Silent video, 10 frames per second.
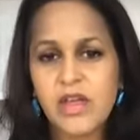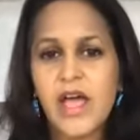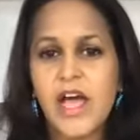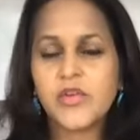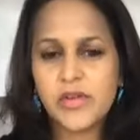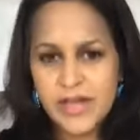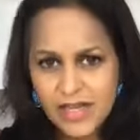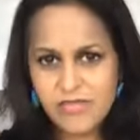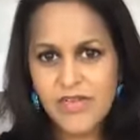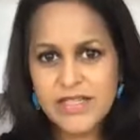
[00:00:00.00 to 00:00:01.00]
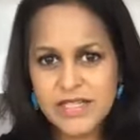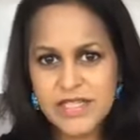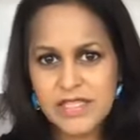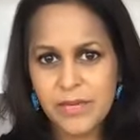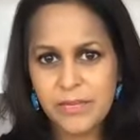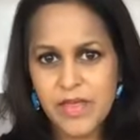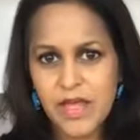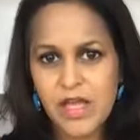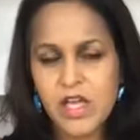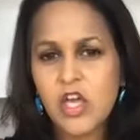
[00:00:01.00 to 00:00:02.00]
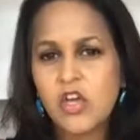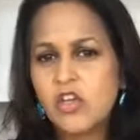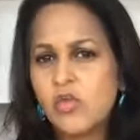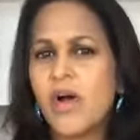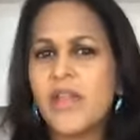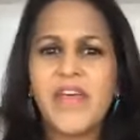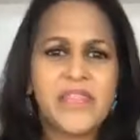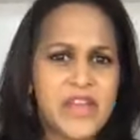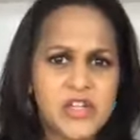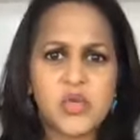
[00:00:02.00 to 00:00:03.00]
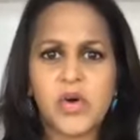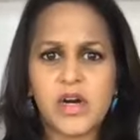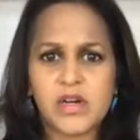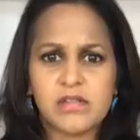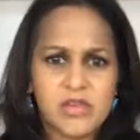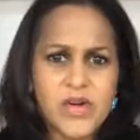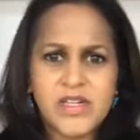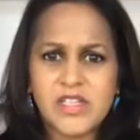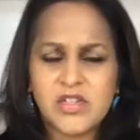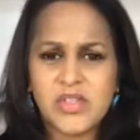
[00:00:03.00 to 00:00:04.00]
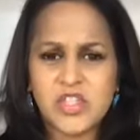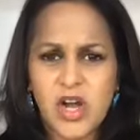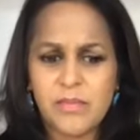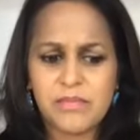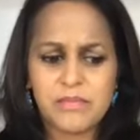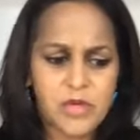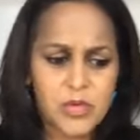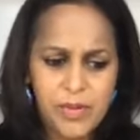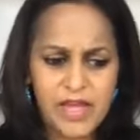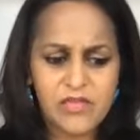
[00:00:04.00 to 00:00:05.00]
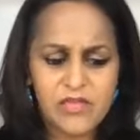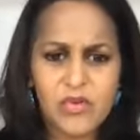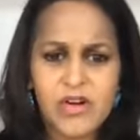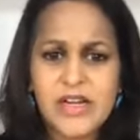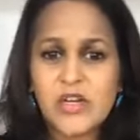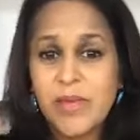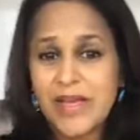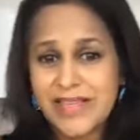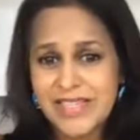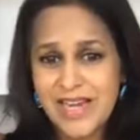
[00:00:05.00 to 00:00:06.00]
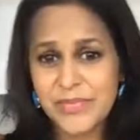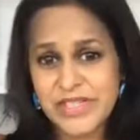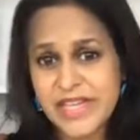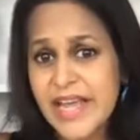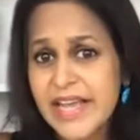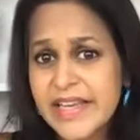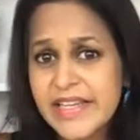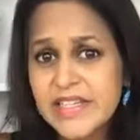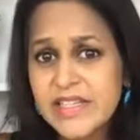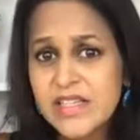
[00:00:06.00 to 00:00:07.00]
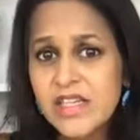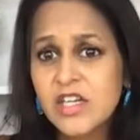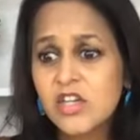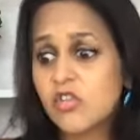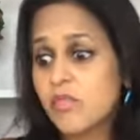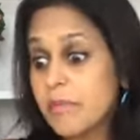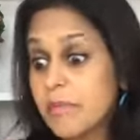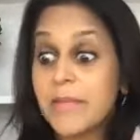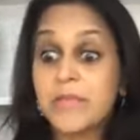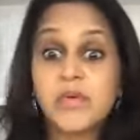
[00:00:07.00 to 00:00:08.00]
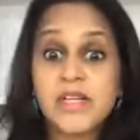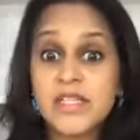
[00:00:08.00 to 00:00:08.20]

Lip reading: and you're going to invest in something, you want that thing to work. You want it to do its job. You're paying for it. You're making the time to take it. You're remembering to